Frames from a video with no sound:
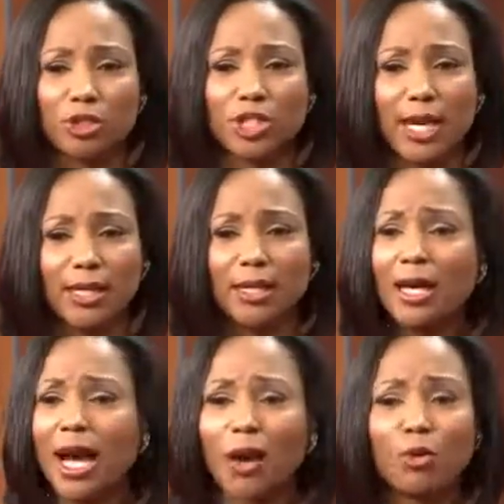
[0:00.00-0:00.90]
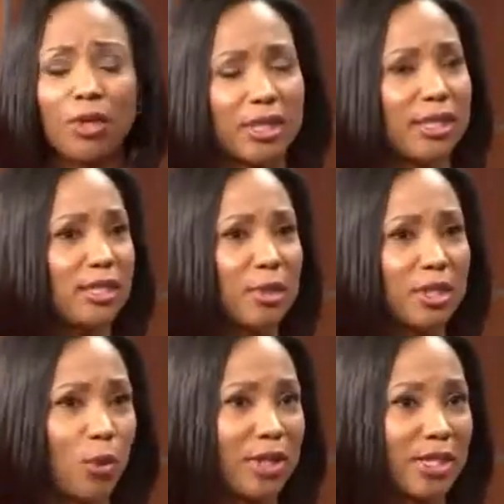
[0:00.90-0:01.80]
Jackie, I want things to be the
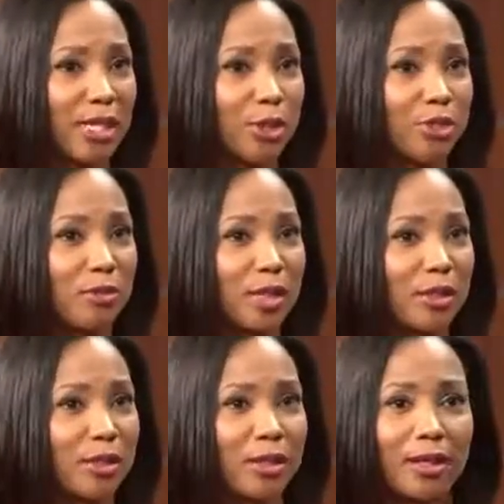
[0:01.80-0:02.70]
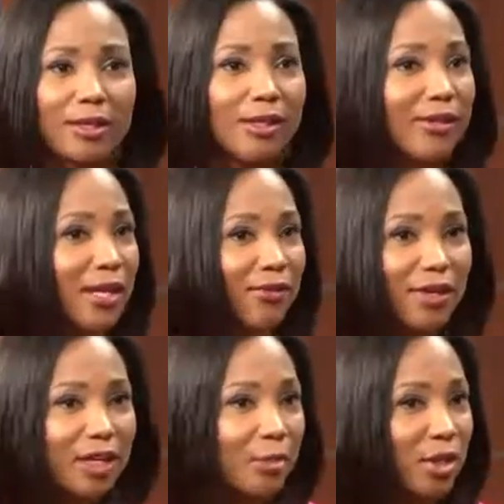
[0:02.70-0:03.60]
way that they used to be. They're never
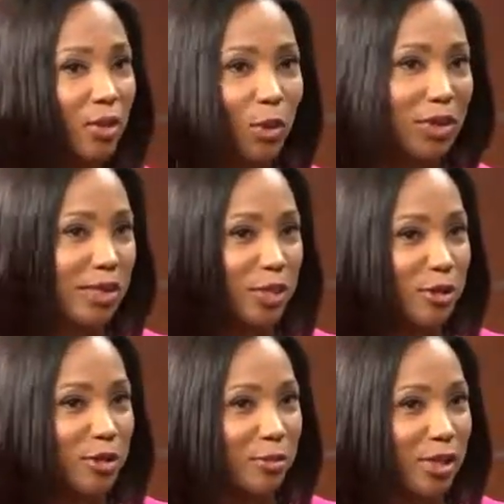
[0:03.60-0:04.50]
going to be the way that they used to